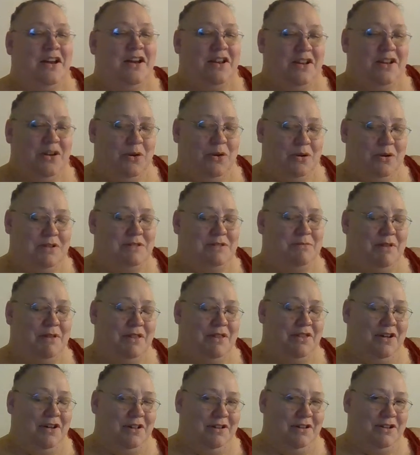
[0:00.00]
Norse
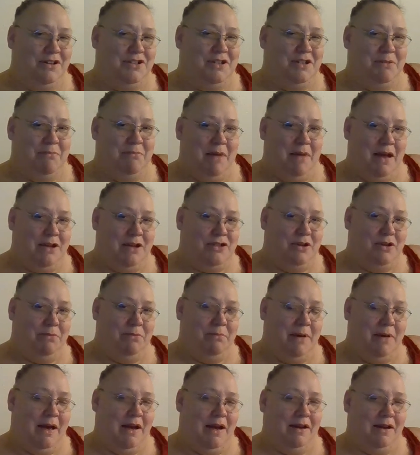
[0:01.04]
mythology mashup
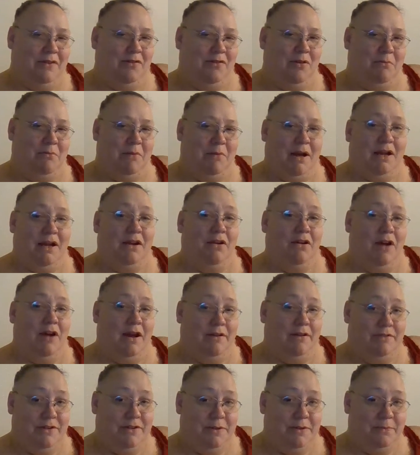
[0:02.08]
pack for
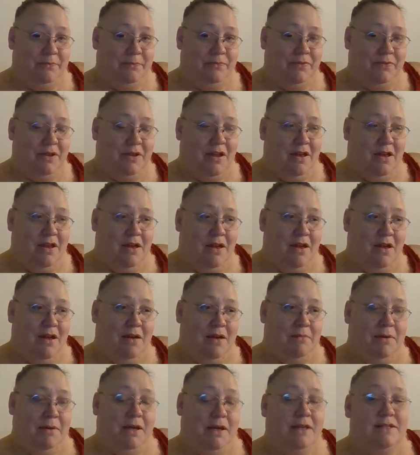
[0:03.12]
Minecraft
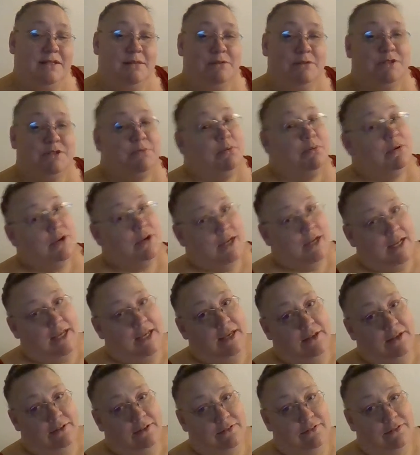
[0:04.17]
because it was
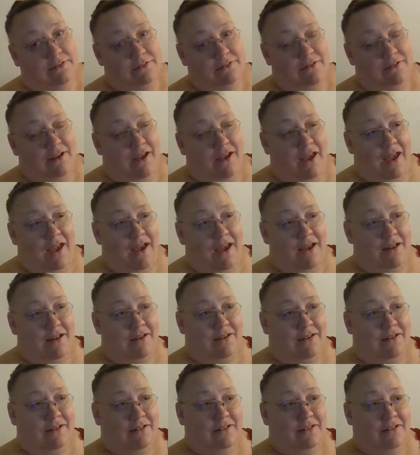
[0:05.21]
pretty.
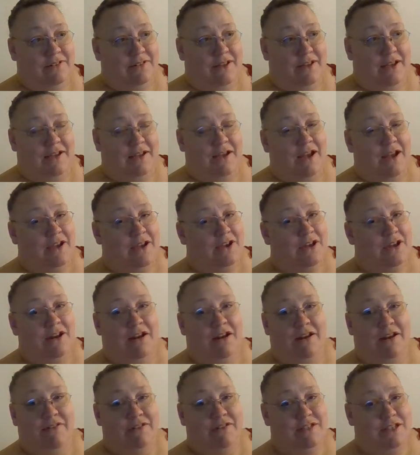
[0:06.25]
And like I
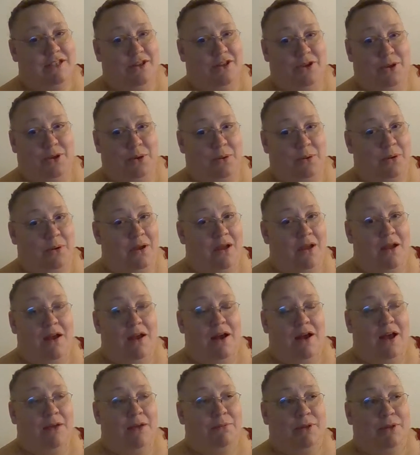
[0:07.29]
cannot even tell you,
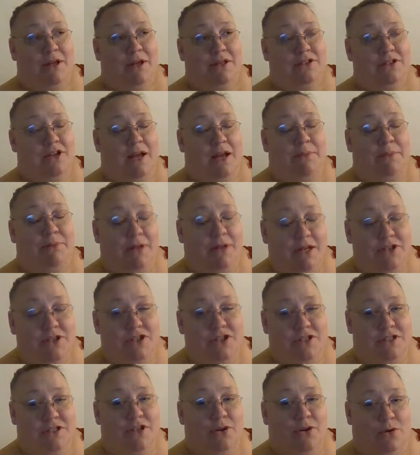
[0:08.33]
I played
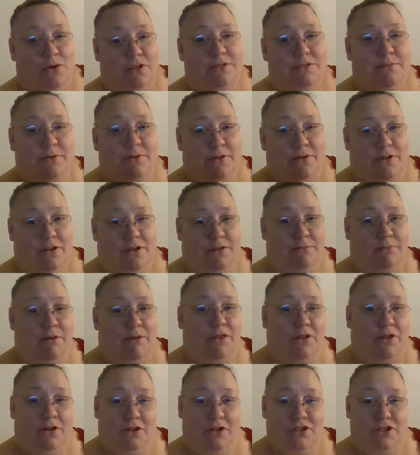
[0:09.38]
just the Norse
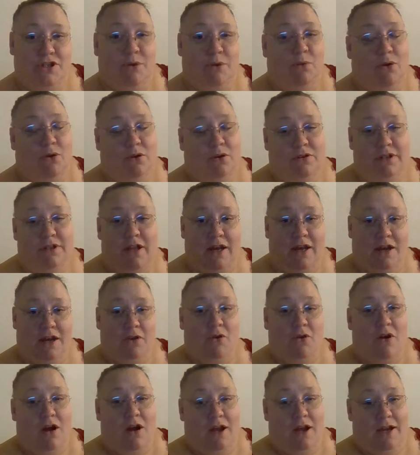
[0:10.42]
mythology world and I
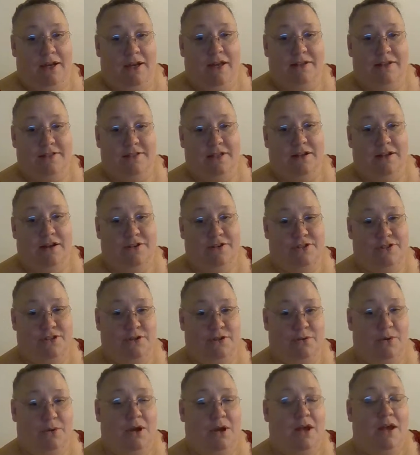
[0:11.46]
cried as I got
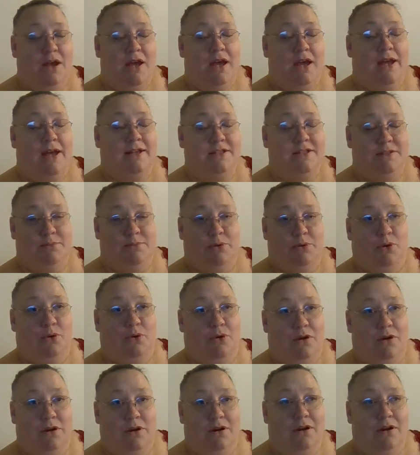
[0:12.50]
to
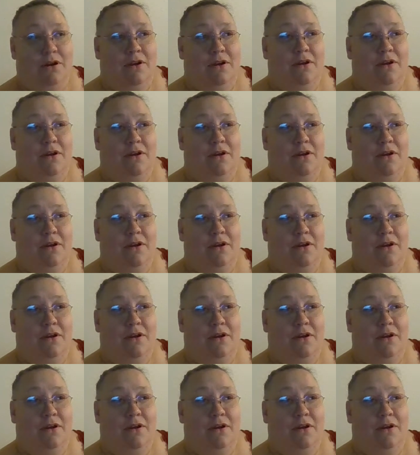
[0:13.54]
explore